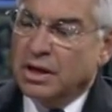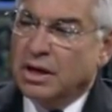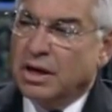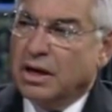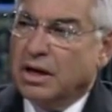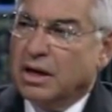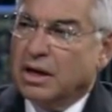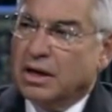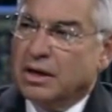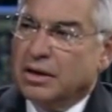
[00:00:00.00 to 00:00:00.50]

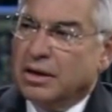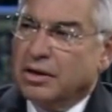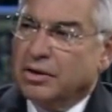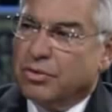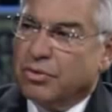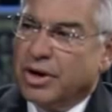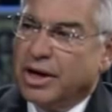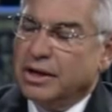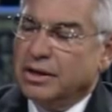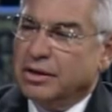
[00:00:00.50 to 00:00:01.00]
uh, a
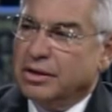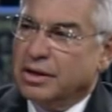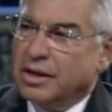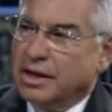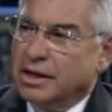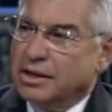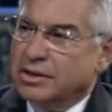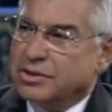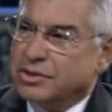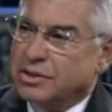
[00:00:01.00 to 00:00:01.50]
great
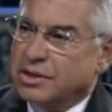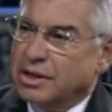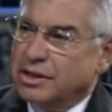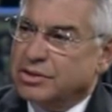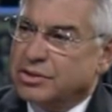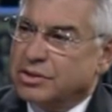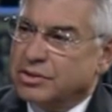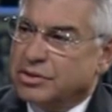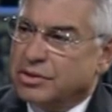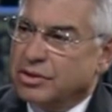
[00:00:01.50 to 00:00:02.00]
United
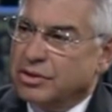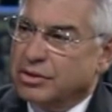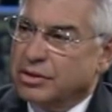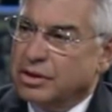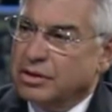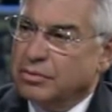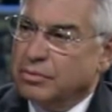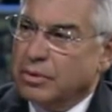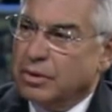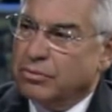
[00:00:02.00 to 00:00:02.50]
States
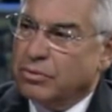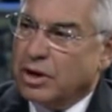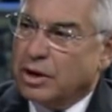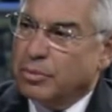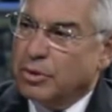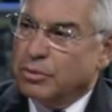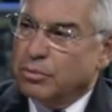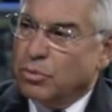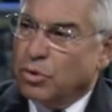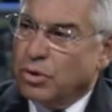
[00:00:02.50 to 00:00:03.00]
attorney,
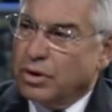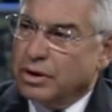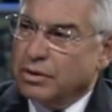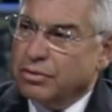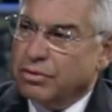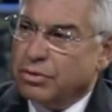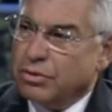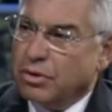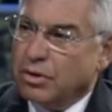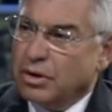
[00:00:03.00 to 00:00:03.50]
Robert
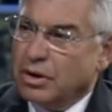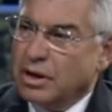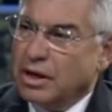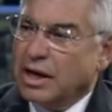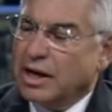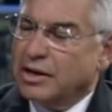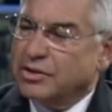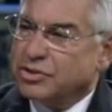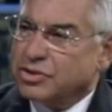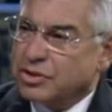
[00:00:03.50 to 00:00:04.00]
Morgenthau.
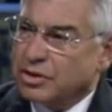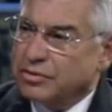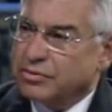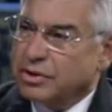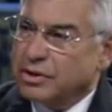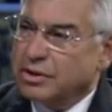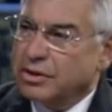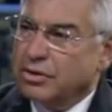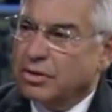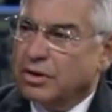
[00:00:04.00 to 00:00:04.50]
I served
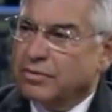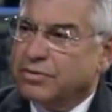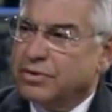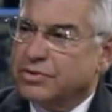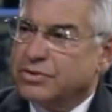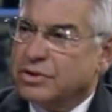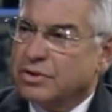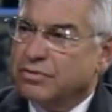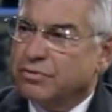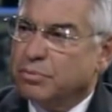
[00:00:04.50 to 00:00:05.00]
in the
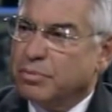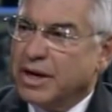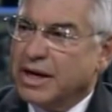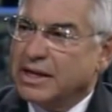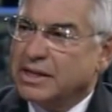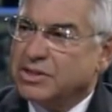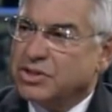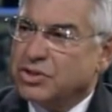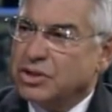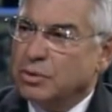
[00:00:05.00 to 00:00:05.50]
office of
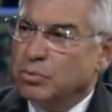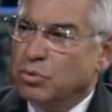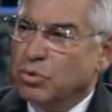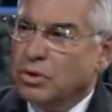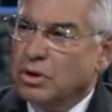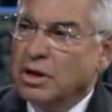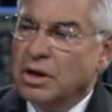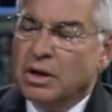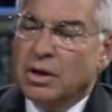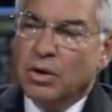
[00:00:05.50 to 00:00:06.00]
Mike
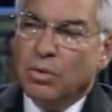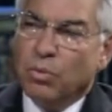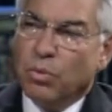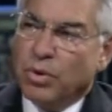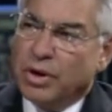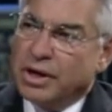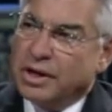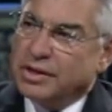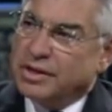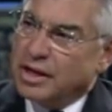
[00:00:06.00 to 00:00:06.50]
Seymour,
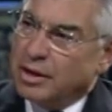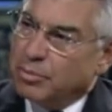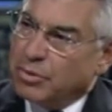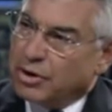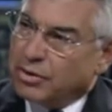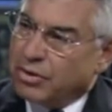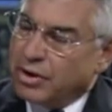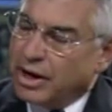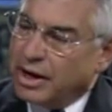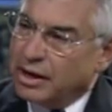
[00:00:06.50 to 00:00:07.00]
one a
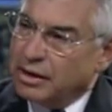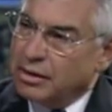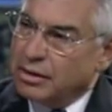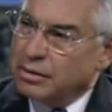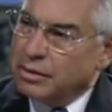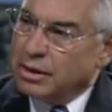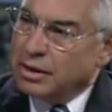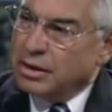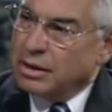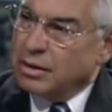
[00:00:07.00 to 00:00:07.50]
Democrat,
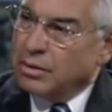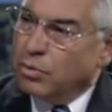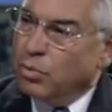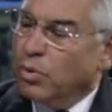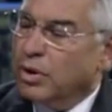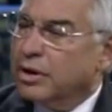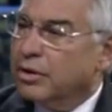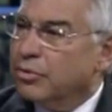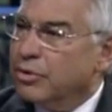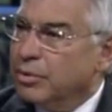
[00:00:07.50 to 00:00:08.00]

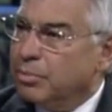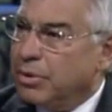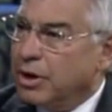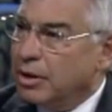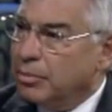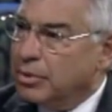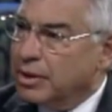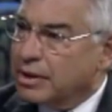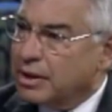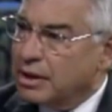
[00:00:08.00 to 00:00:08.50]
one a
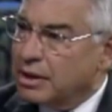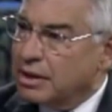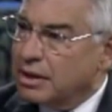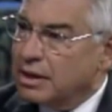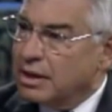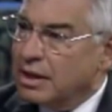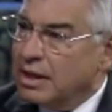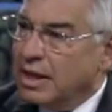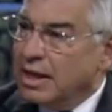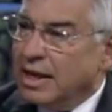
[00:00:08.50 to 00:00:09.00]
Republican.
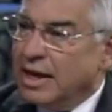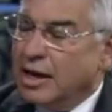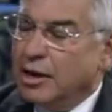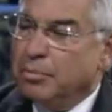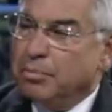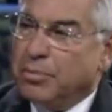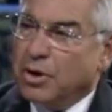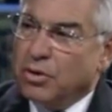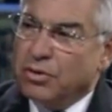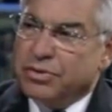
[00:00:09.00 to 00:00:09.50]

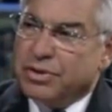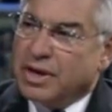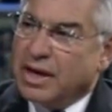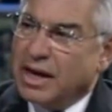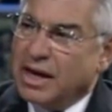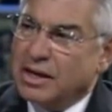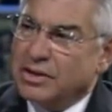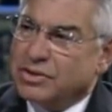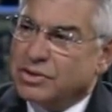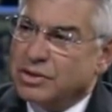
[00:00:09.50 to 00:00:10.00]
In both
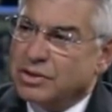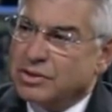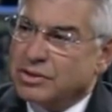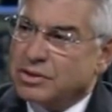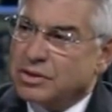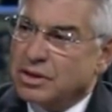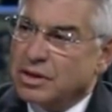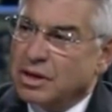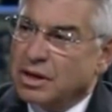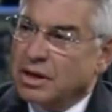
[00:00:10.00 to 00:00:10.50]

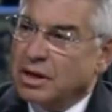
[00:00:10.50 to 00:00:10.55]
cases,